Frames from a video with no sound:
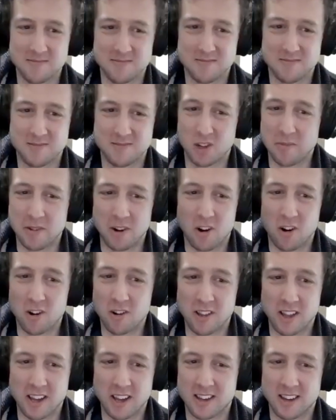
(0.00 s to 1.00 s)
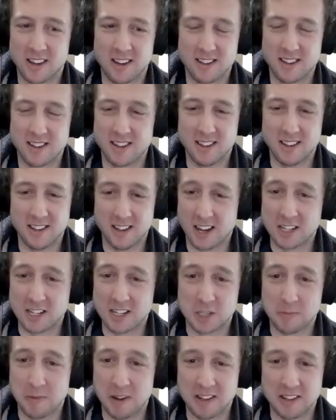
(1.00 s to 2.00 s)
Don't get me wrong. Like I can
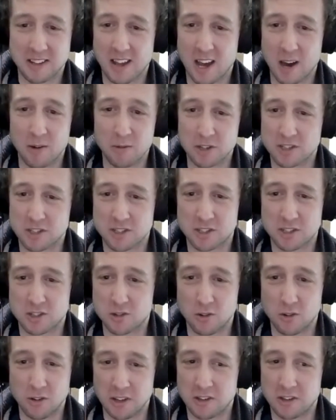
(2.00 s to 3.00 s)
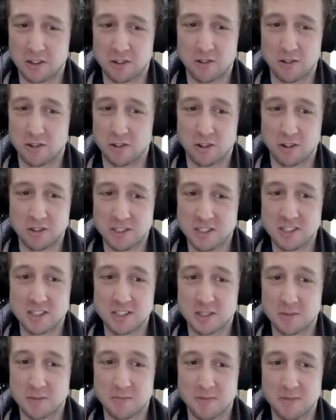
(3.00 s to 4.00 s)
spend hours scrolling through
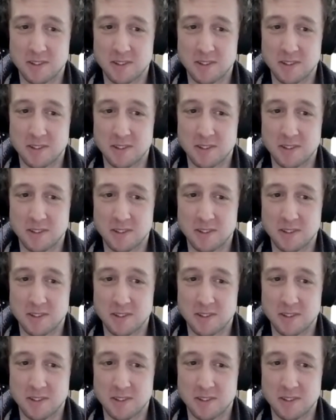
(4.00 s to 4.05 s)
nonsense,